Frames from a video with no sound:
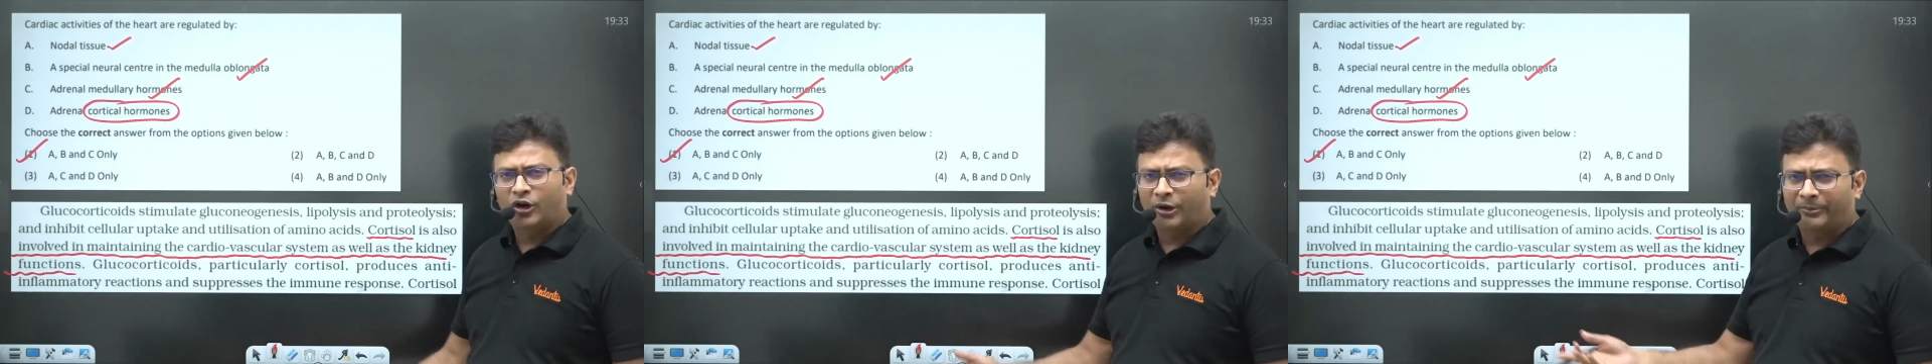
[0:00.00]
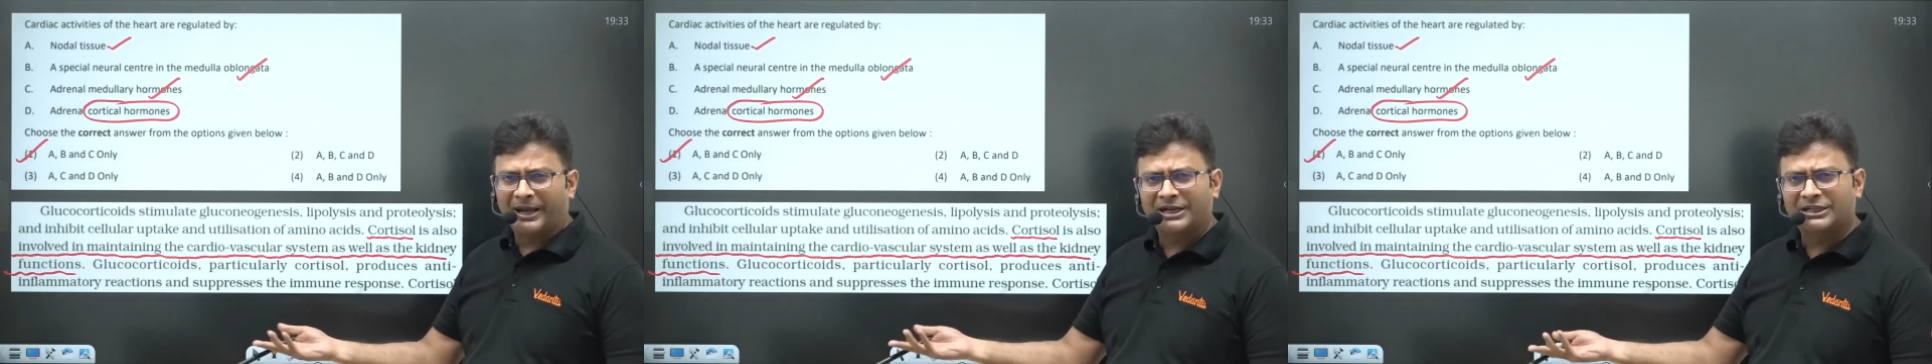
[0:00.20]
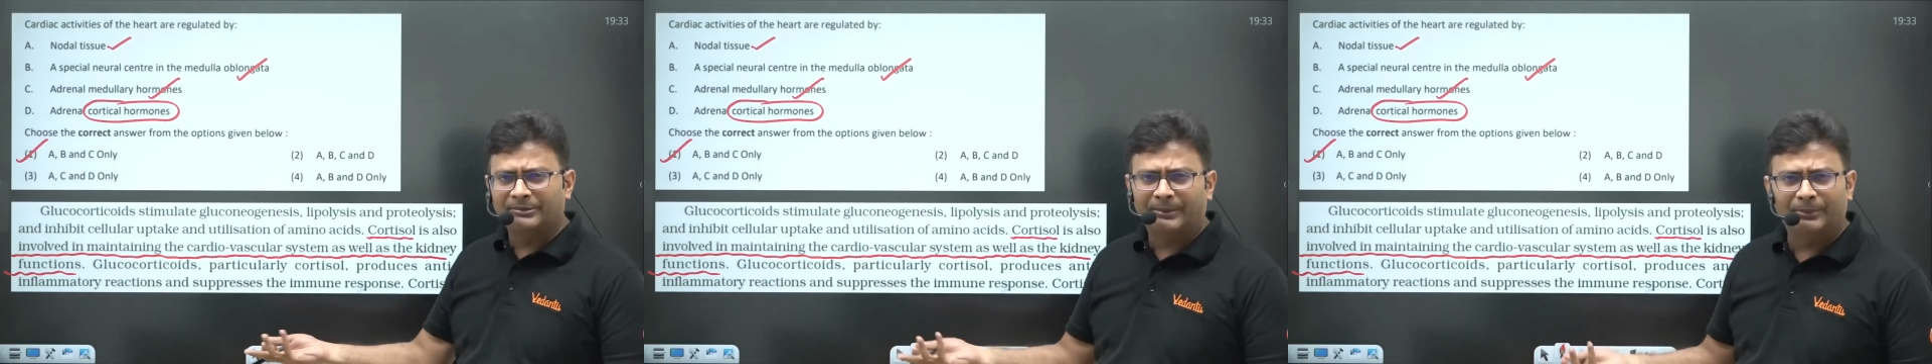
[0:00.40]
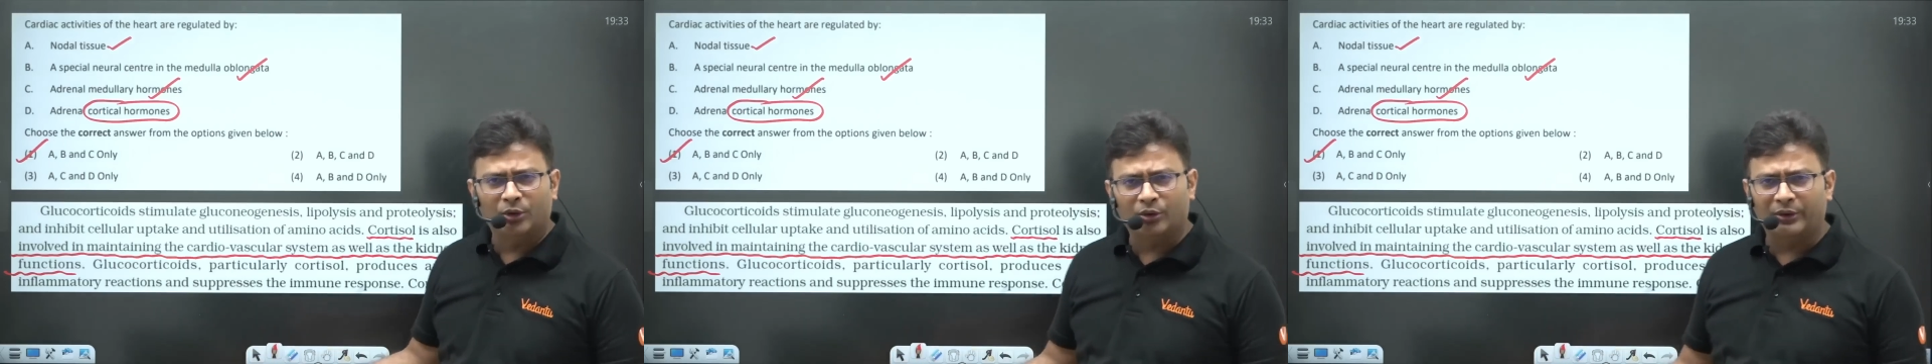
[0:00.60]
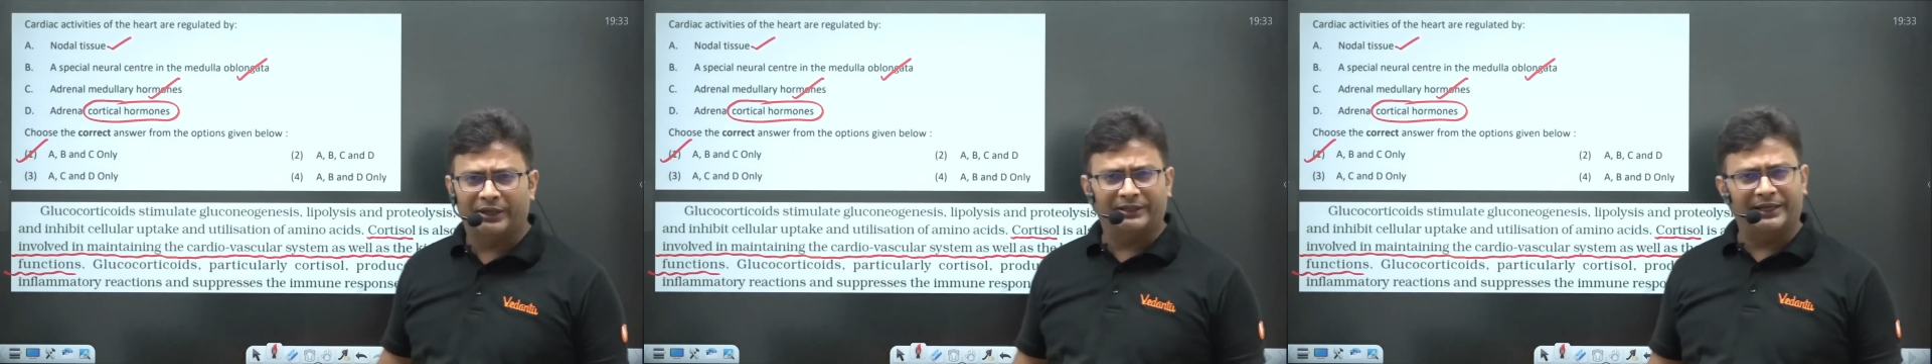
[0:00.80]
And maximum
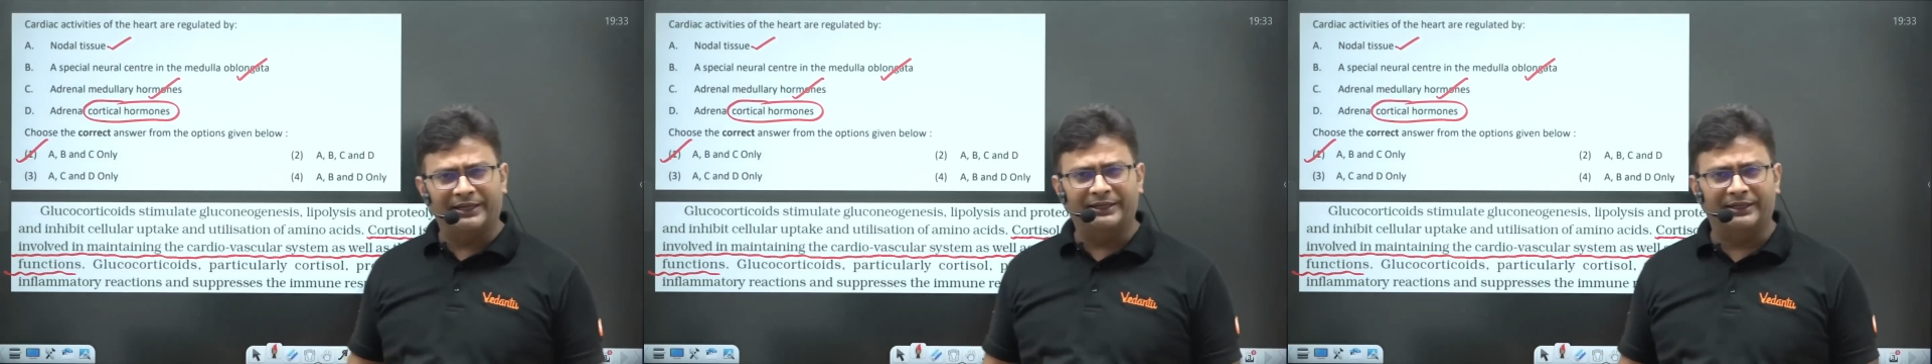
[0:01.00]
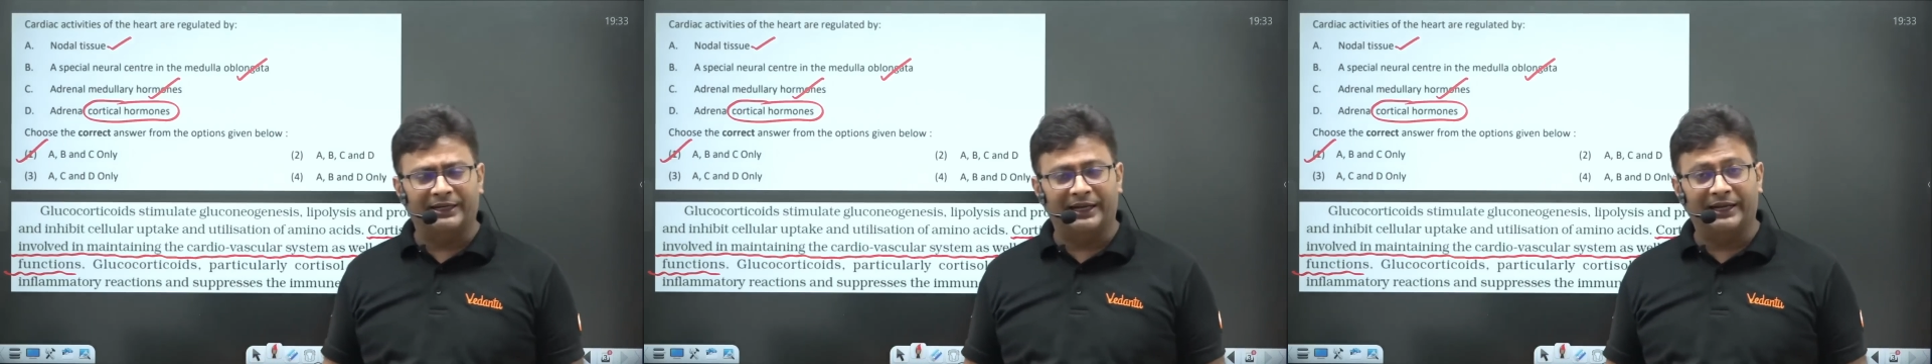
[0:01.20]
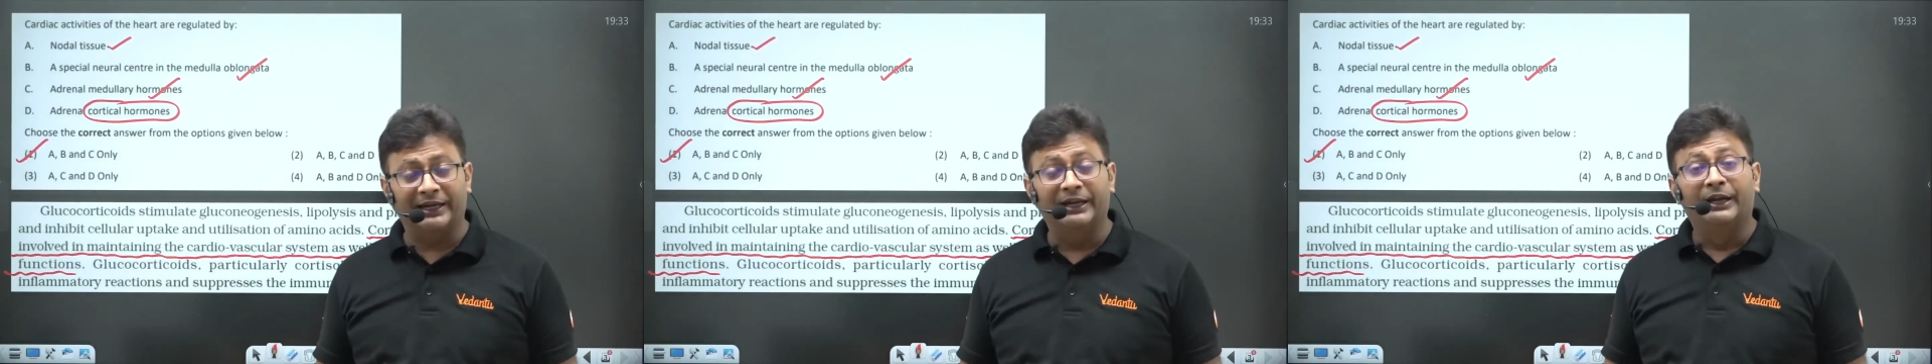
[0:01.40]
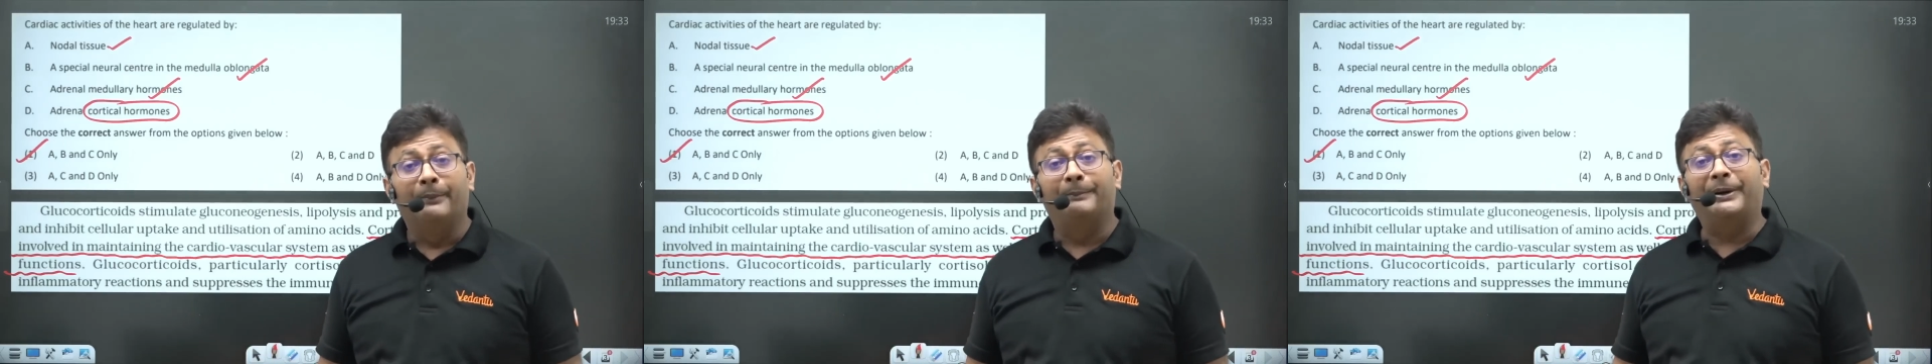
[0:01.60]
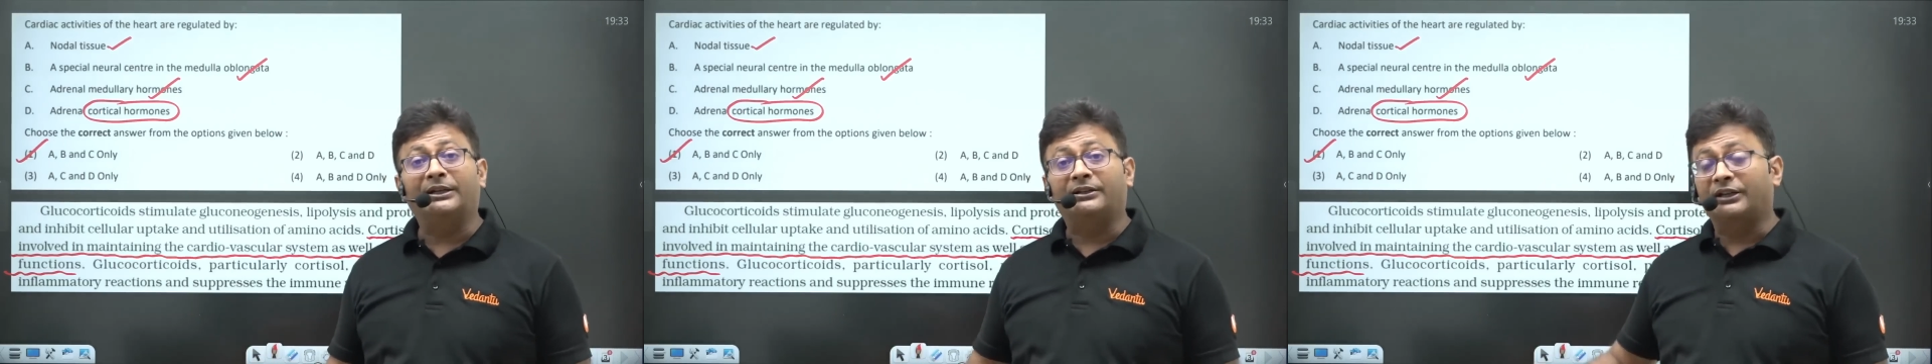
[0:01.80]
people have done this.
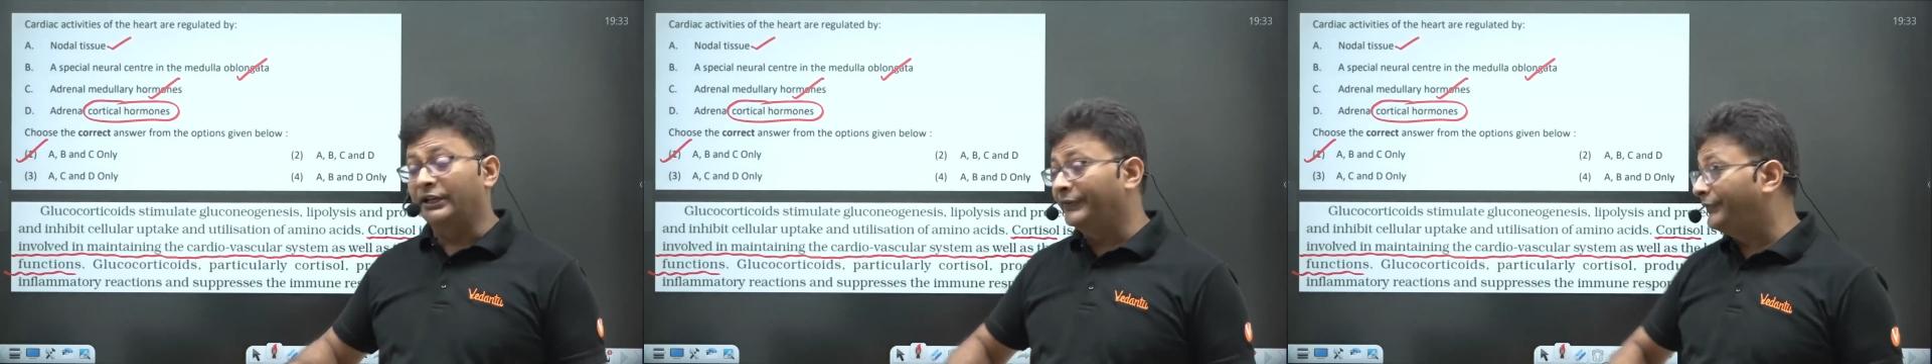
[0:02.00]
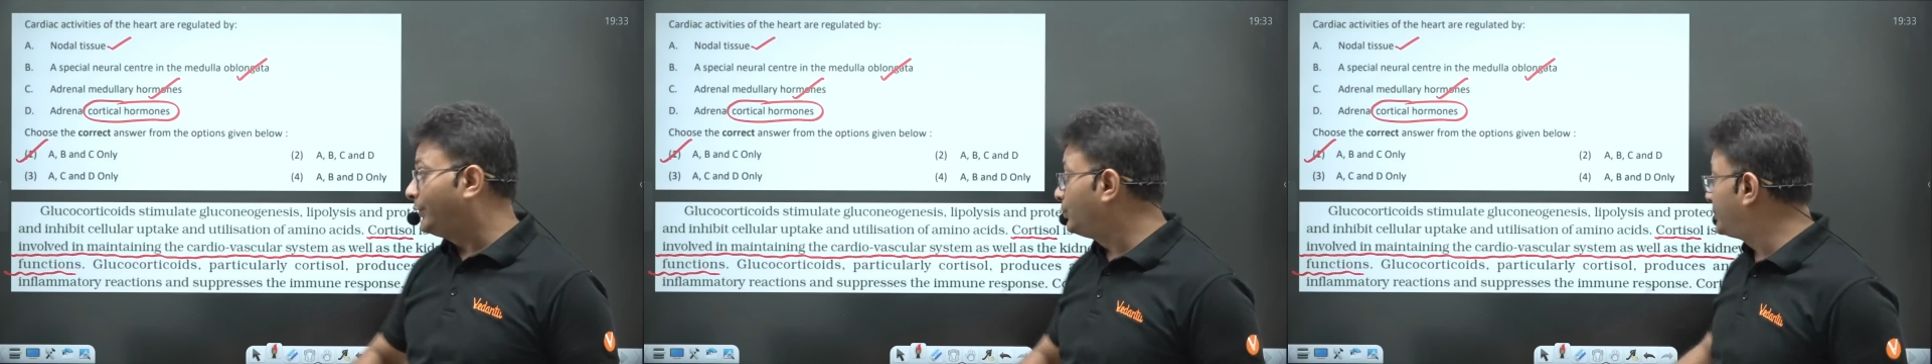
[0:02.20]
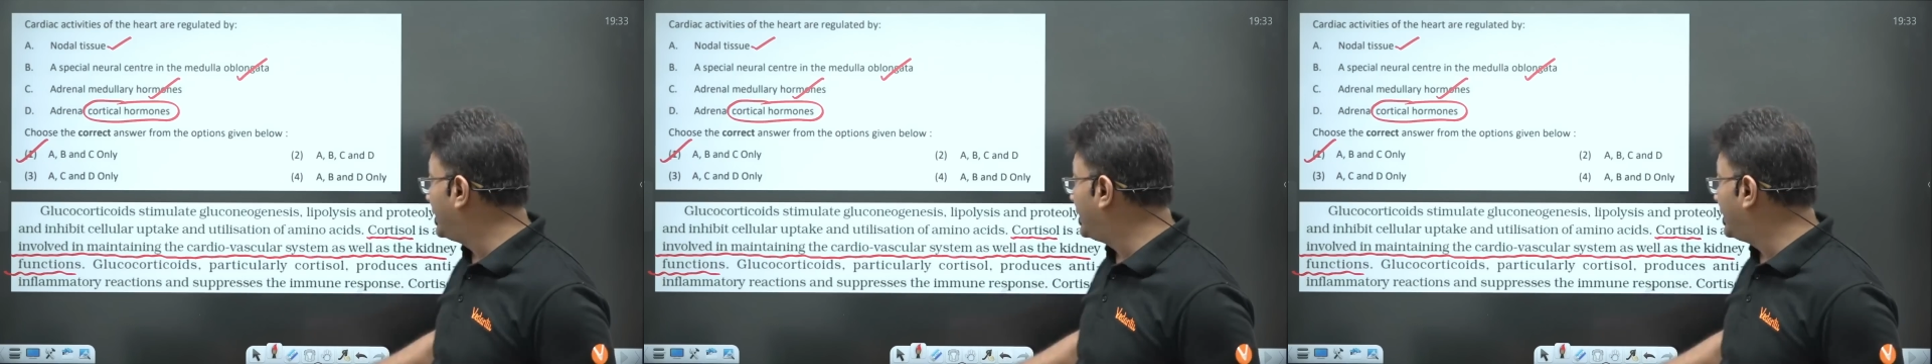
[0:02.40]
But this line